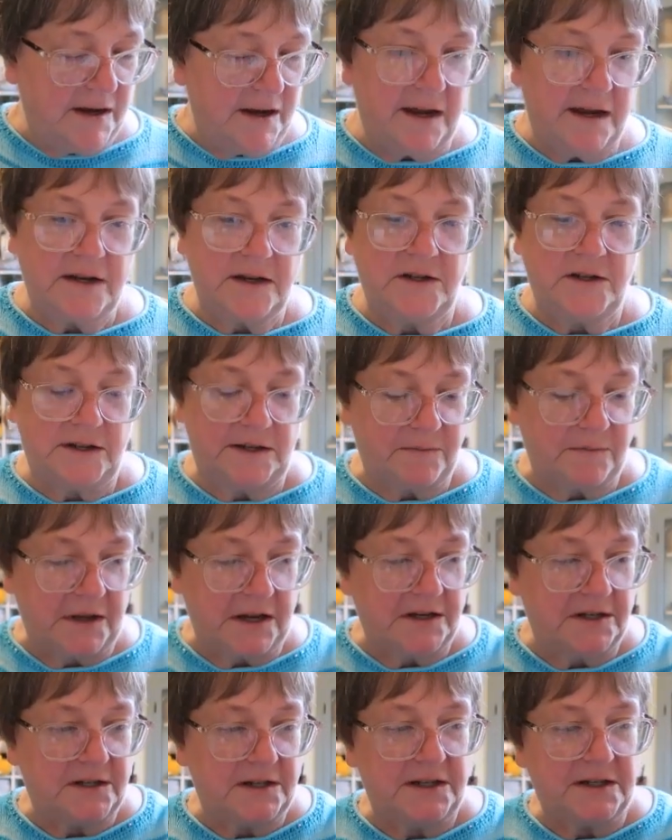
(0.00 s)
And I just
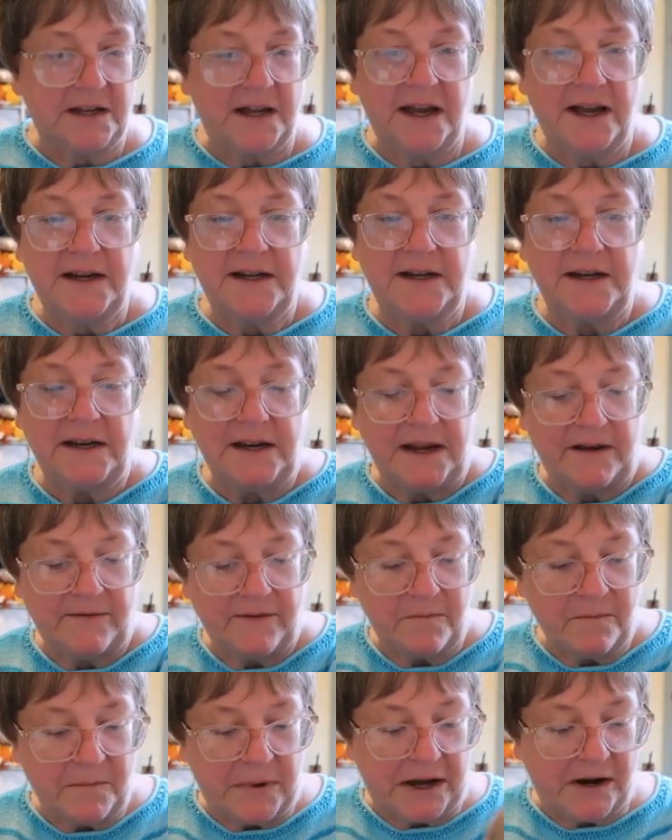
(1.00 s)
managed to tie it in an
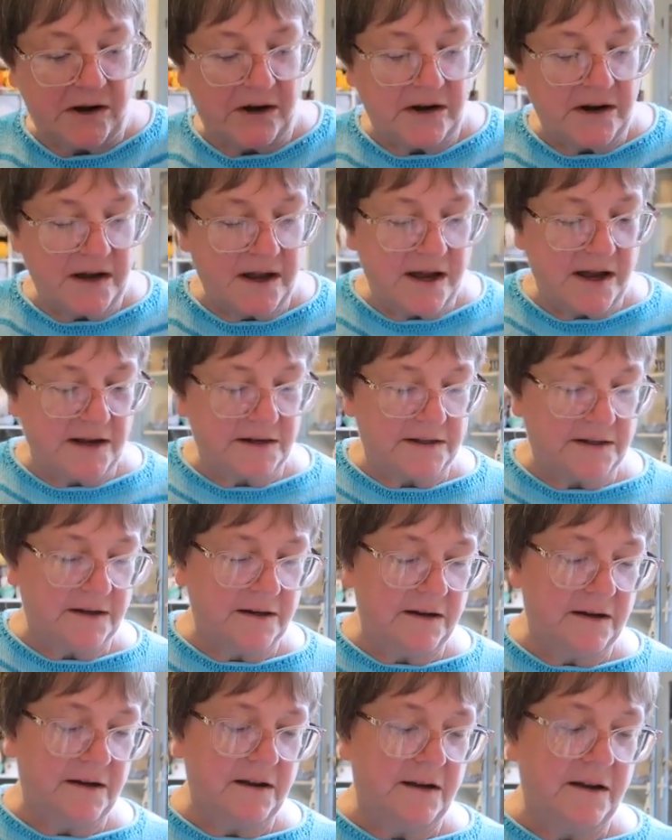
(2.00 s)
even bigger knot.
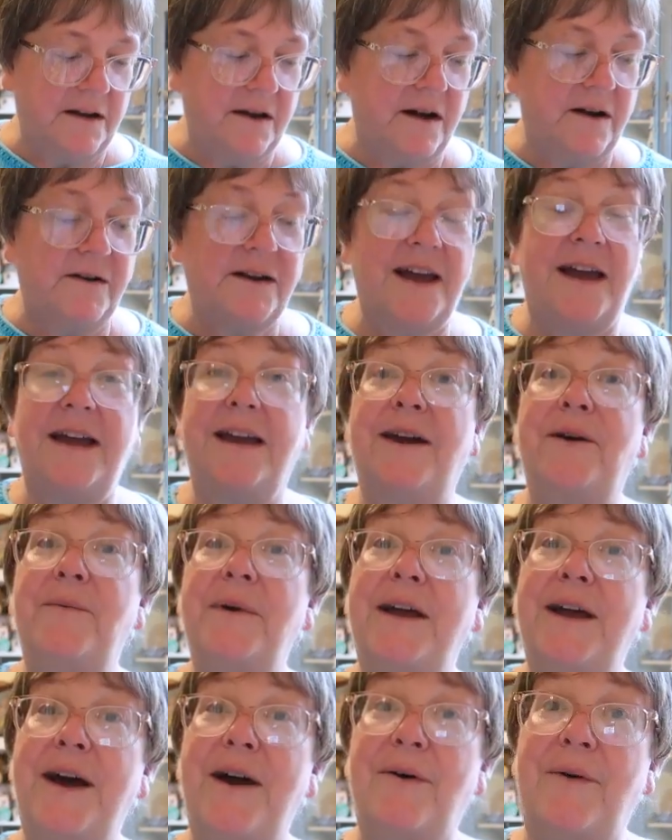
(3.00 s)
Okay, here
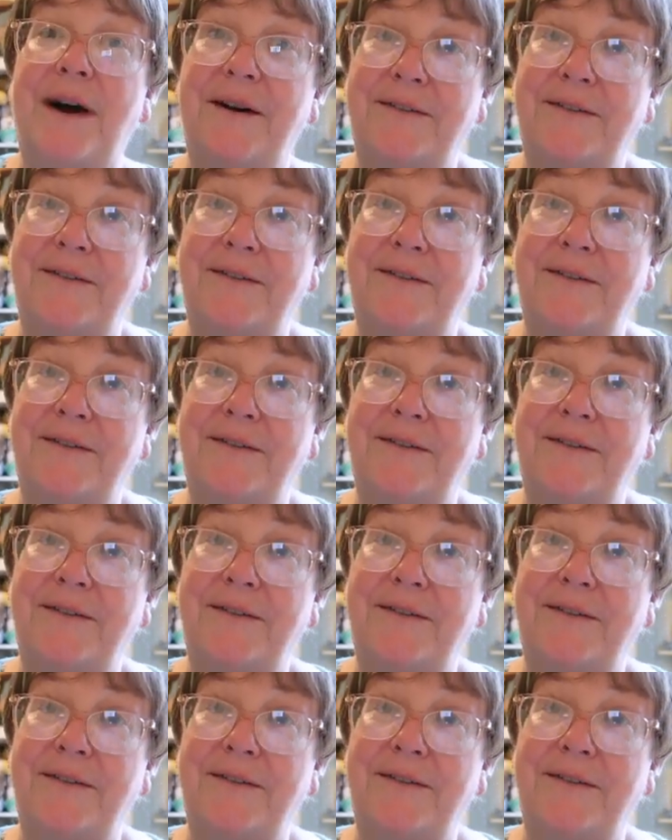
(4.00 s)
we go.